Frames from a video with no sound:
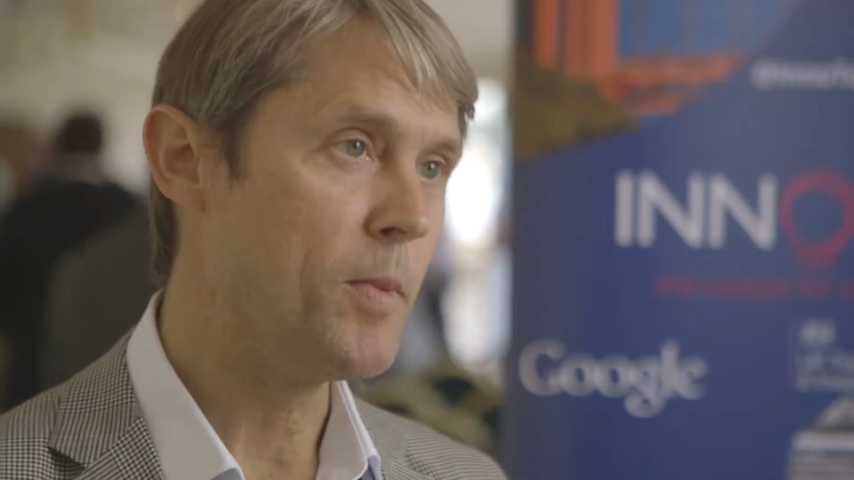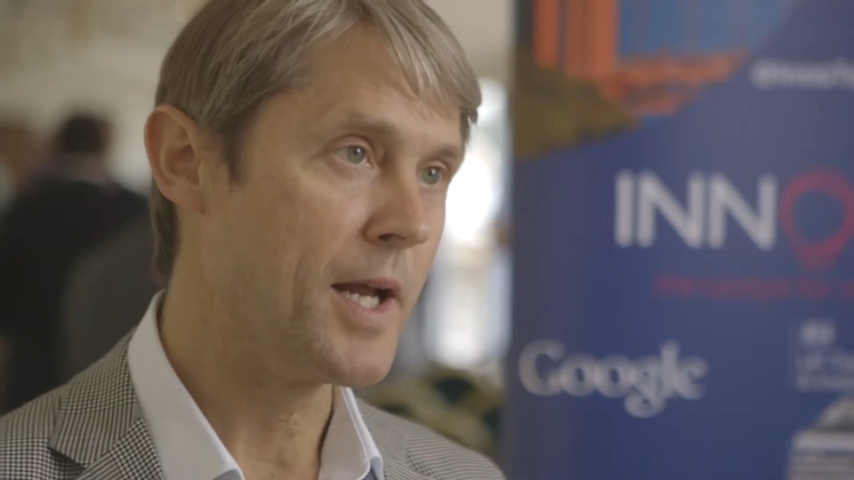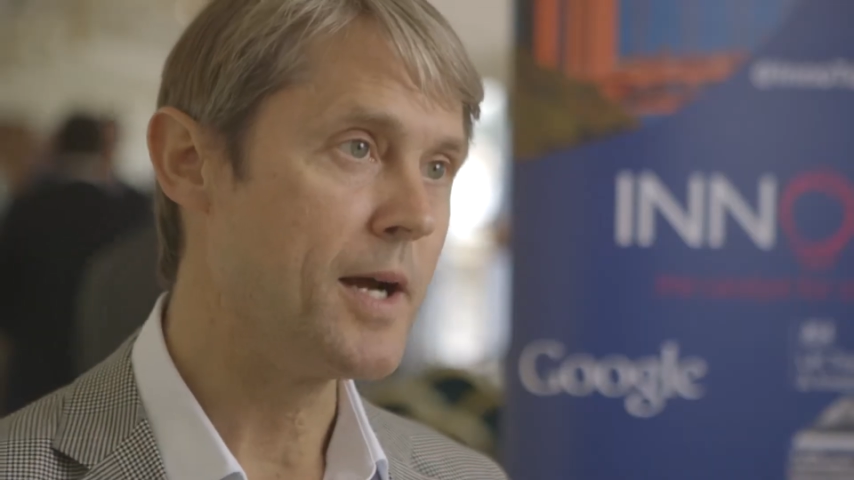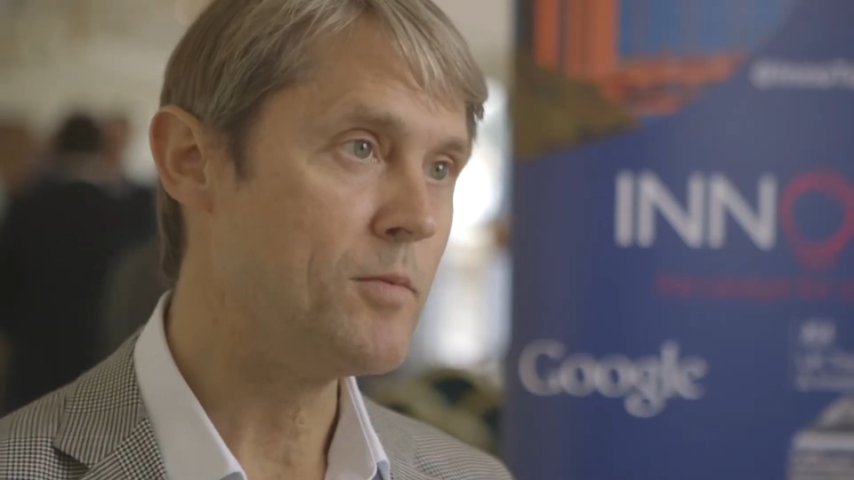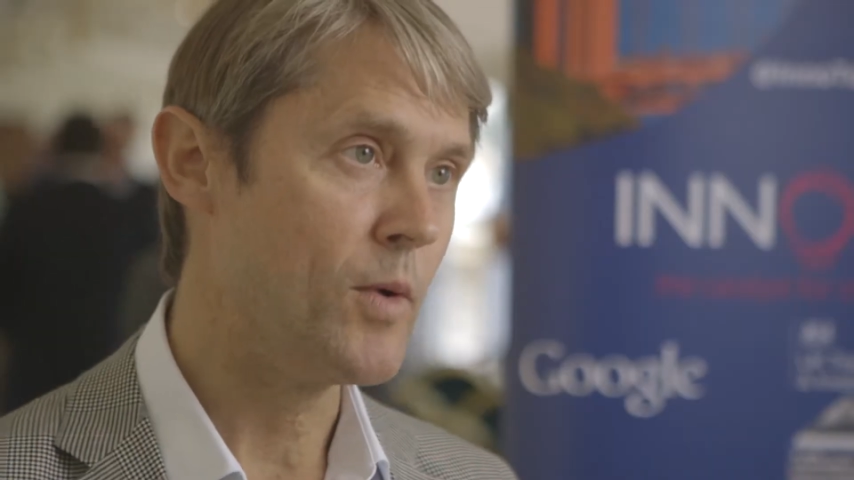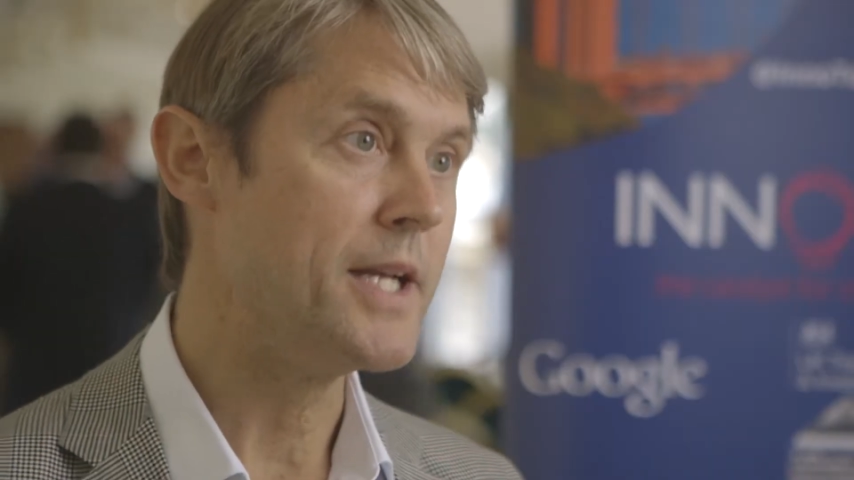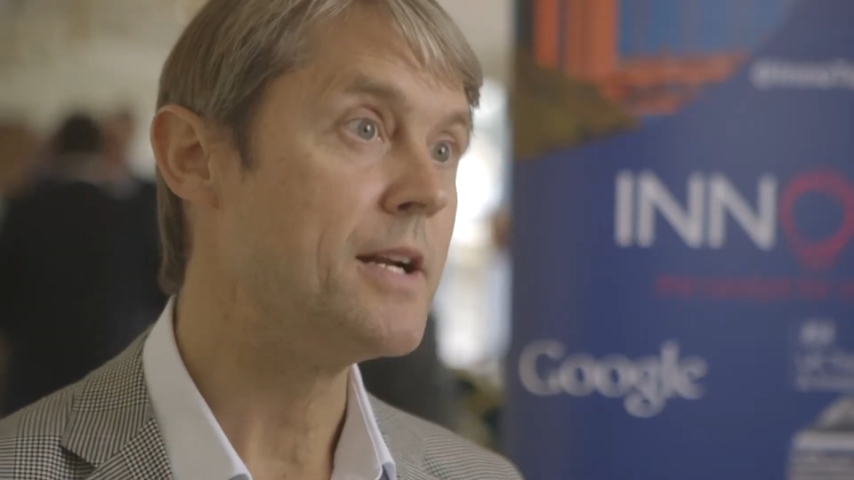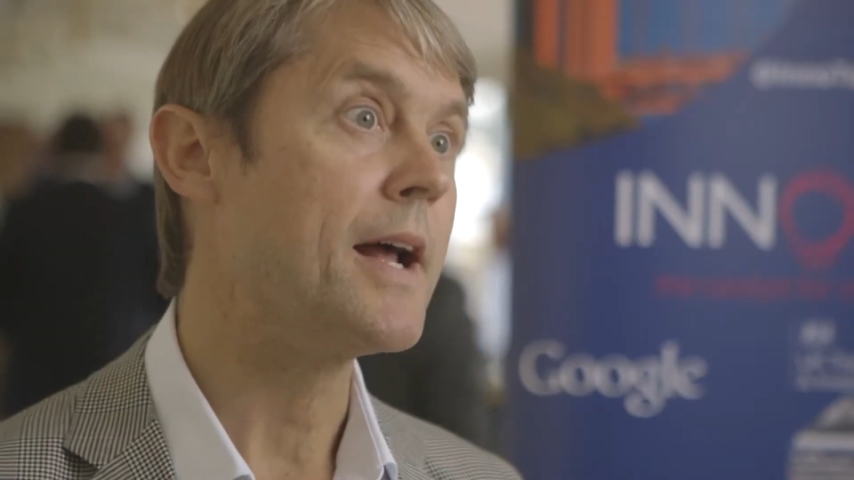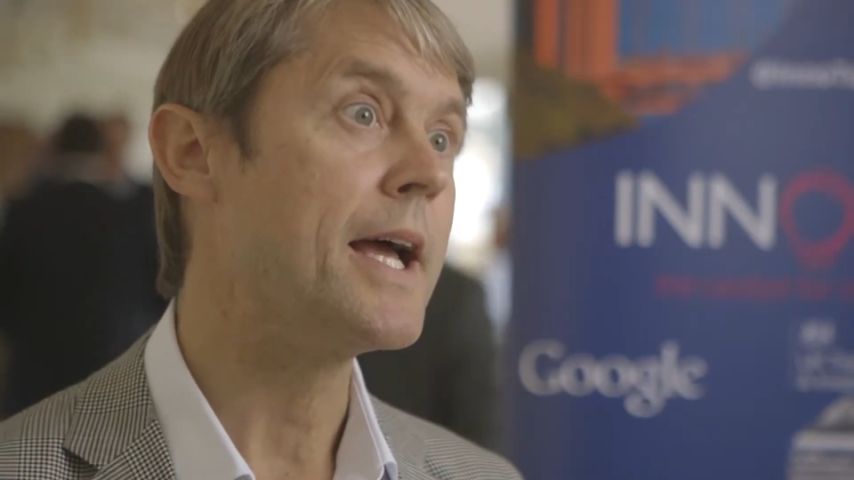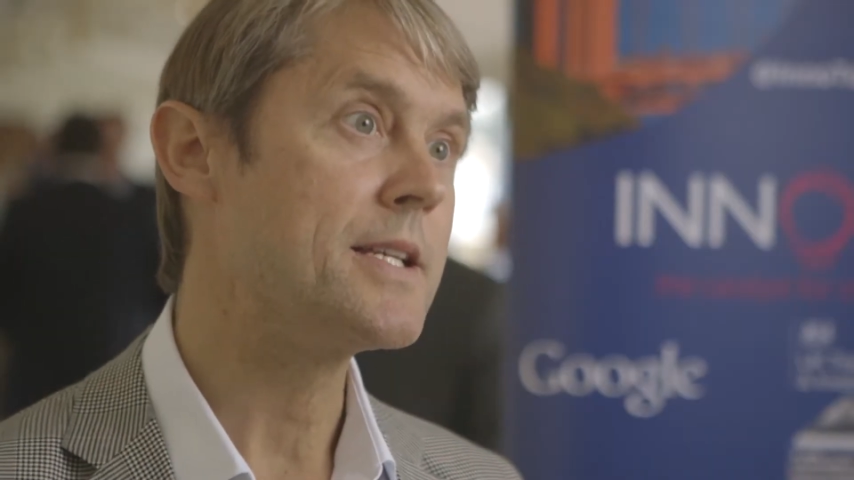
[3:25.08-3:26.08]
opening up
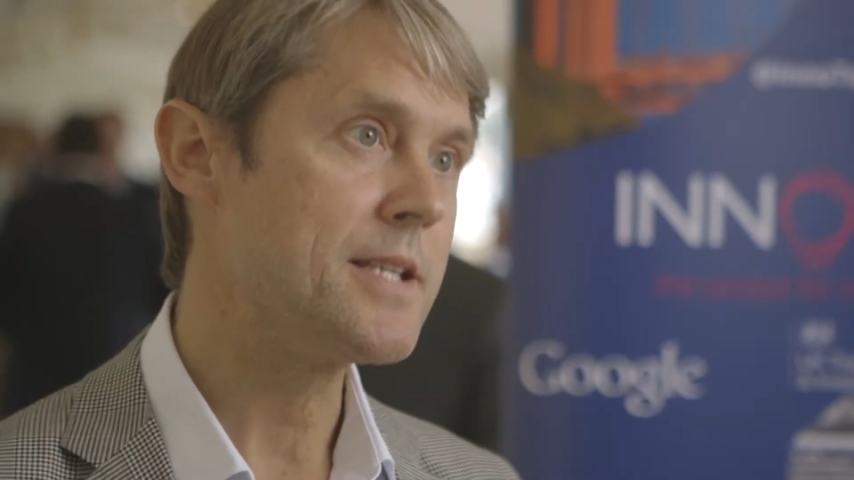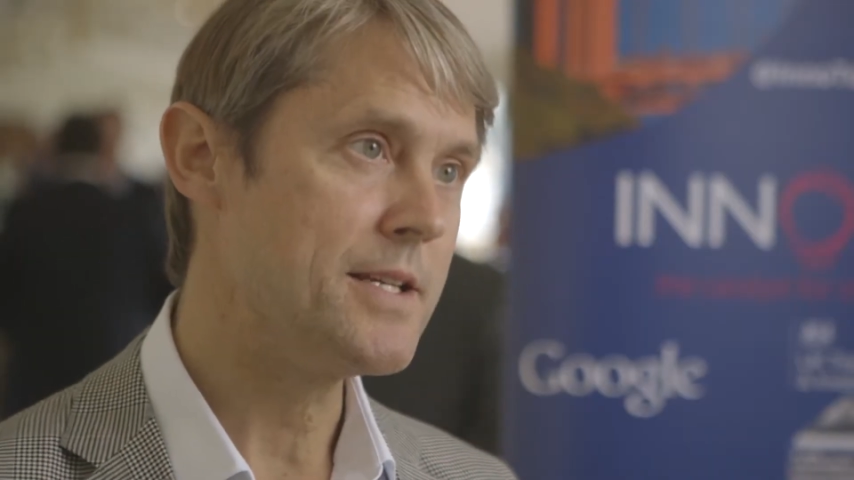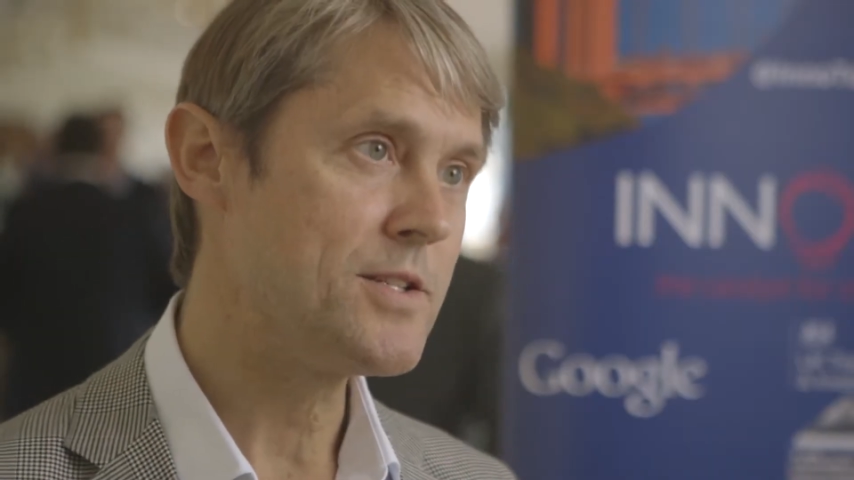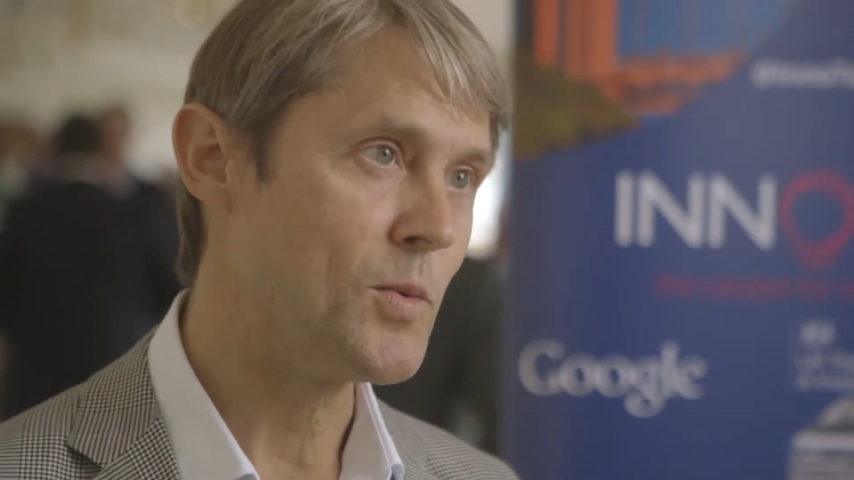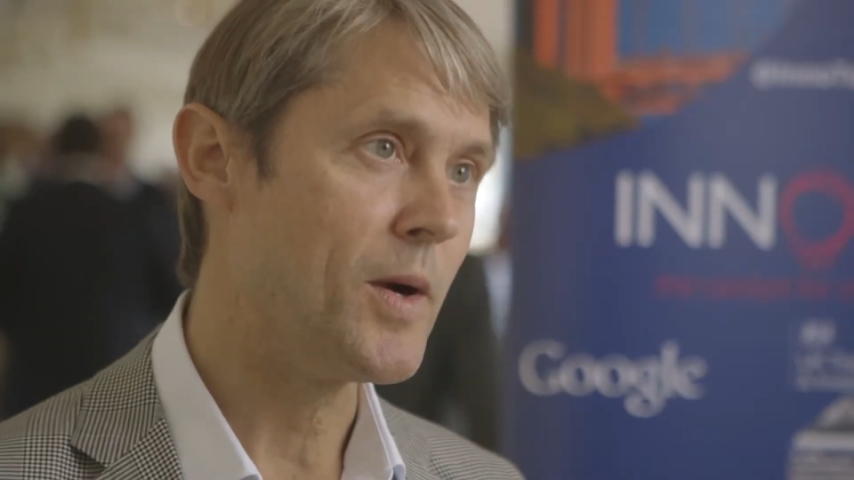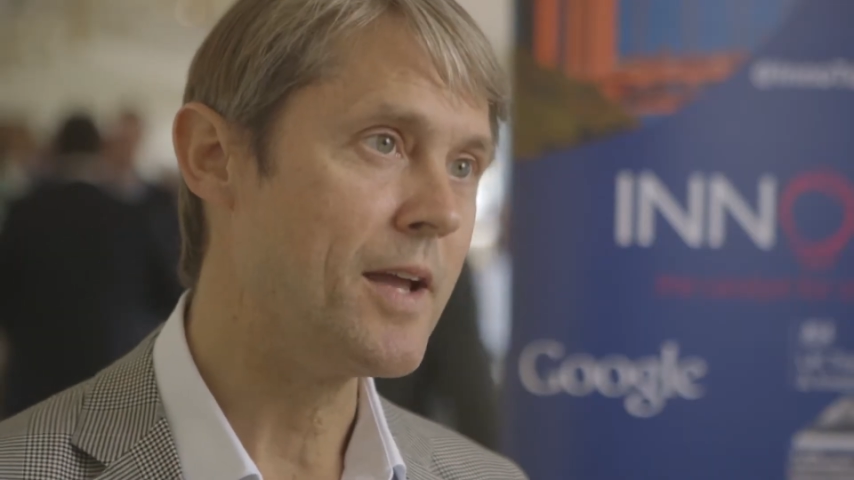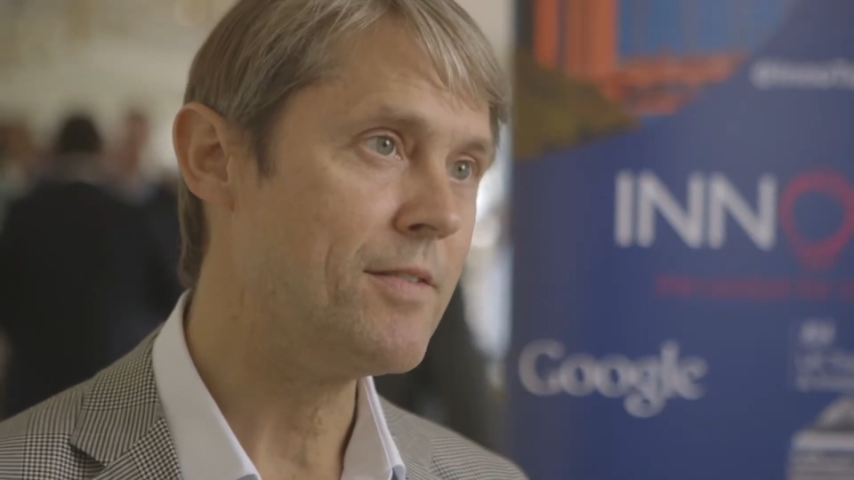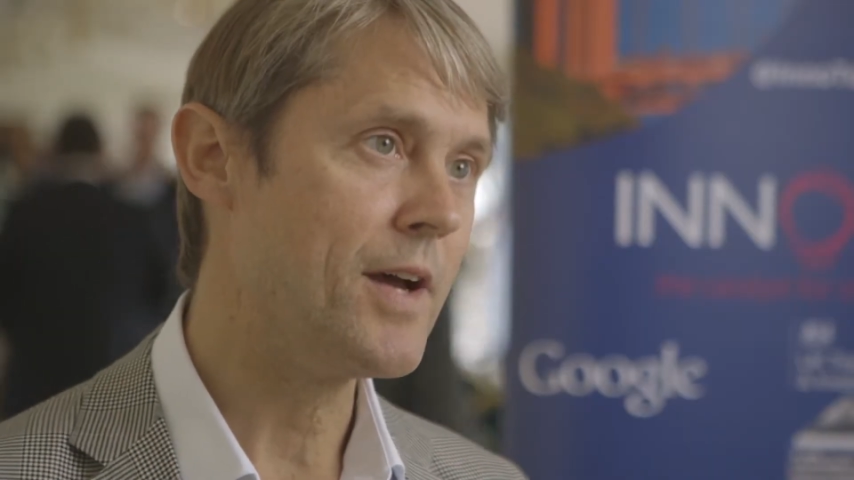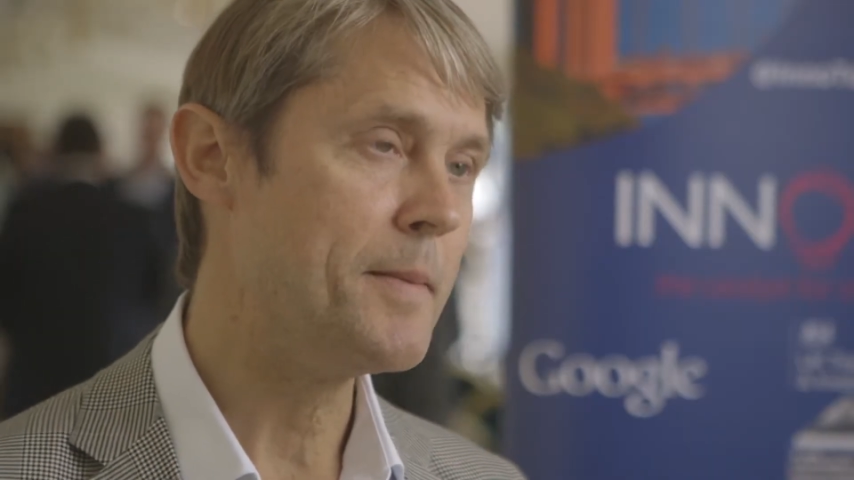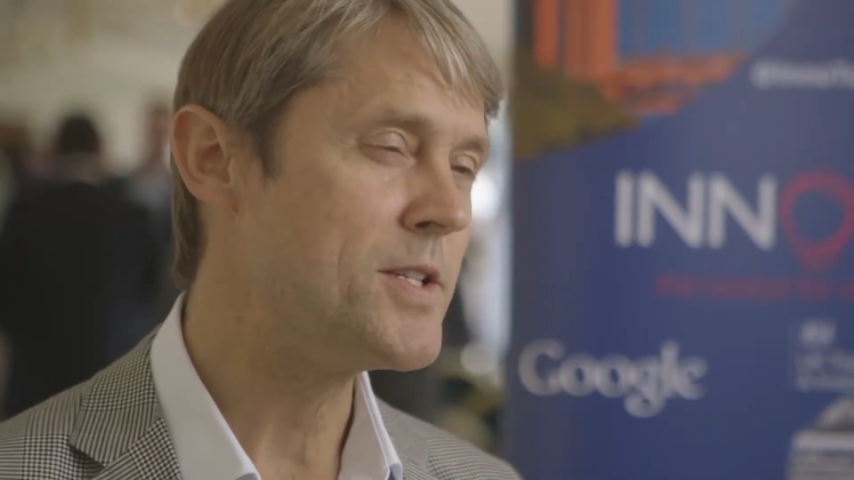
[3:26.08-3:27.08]
wider access to Wi-Fi.